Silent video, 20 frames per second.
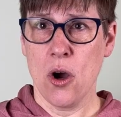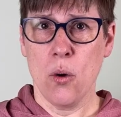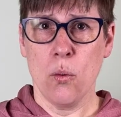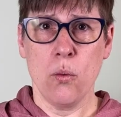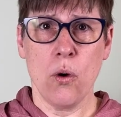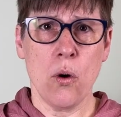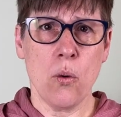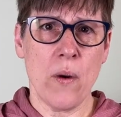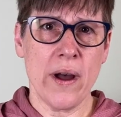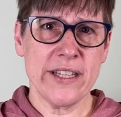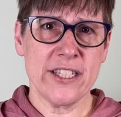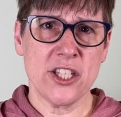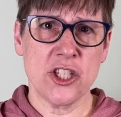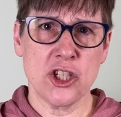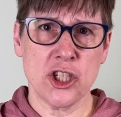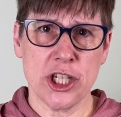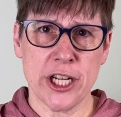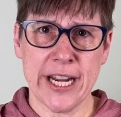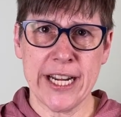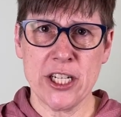well, what's
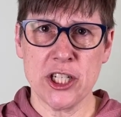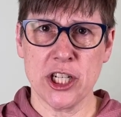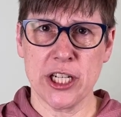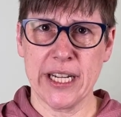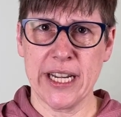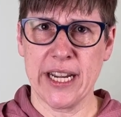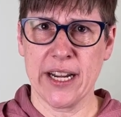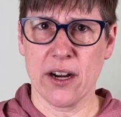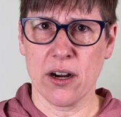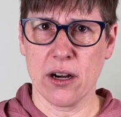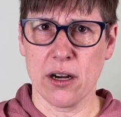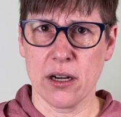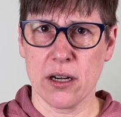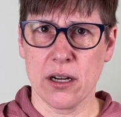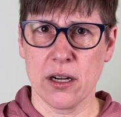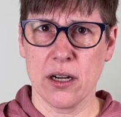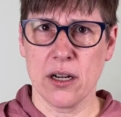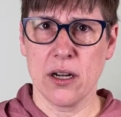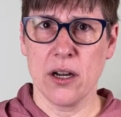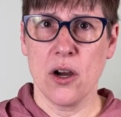changing here?
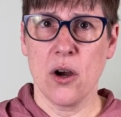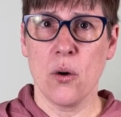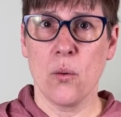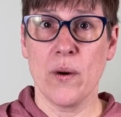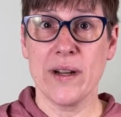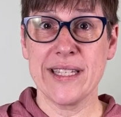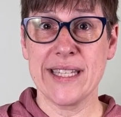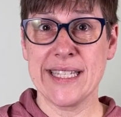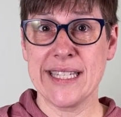What's